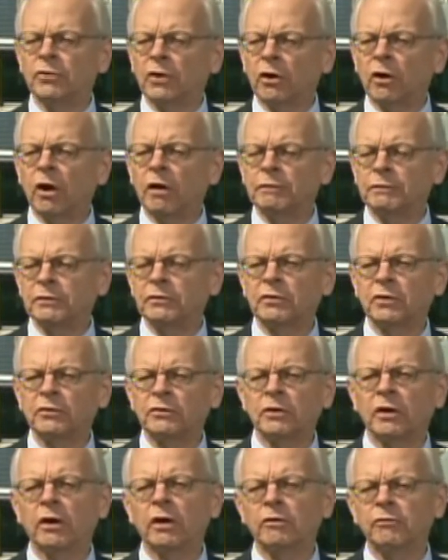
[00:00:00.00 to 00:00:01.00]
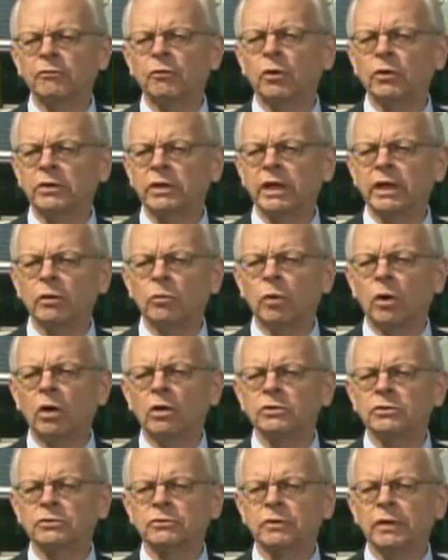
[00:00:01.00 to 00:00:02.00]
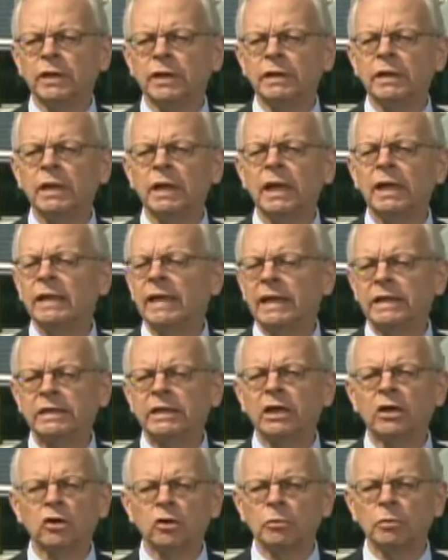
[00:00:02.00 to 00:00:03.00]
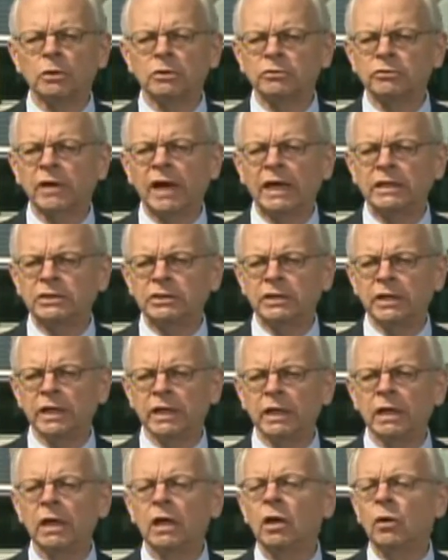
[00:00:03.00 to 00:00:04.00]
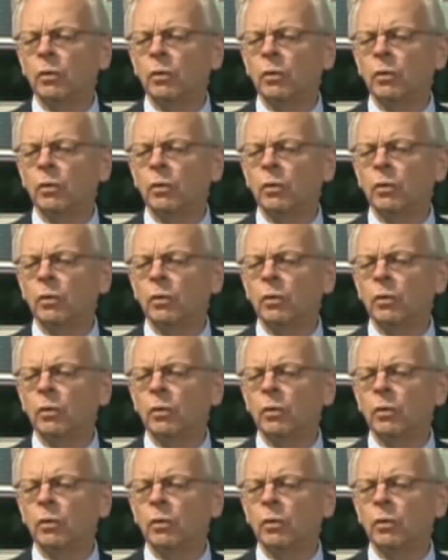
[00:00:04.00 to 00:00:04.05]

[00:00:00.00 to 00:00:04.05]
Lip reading: Our offices are at 14 Wall Street, that terrible tragedy.